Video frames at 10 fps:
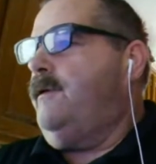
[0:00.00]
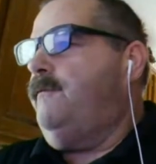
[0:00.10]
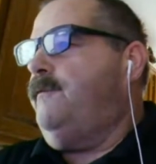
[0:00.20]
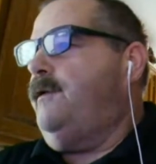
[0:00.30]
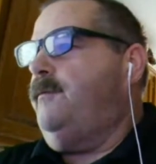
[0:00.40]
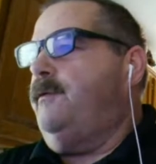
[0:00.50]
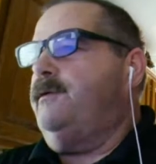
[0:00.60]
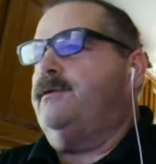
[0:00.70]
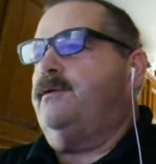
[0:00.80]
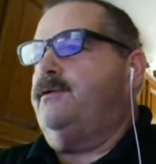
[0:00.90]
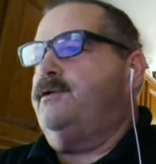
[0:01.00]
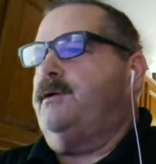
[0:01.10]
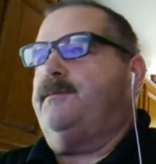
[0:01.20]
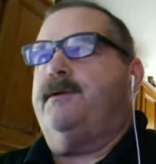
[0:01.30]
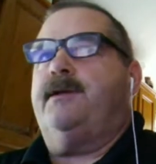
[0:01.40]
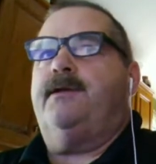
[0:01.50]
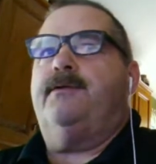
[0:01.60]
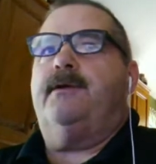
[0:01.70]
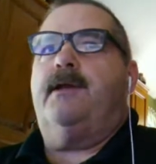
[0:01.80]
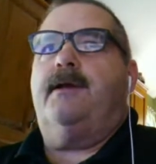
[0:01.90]
See if anyone's going to jump in
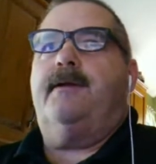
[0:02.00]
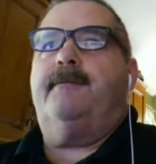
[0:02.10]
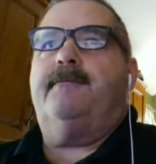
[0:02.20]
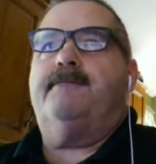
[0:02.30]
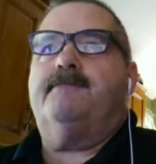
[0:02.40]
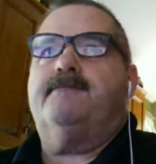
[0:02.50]
here today.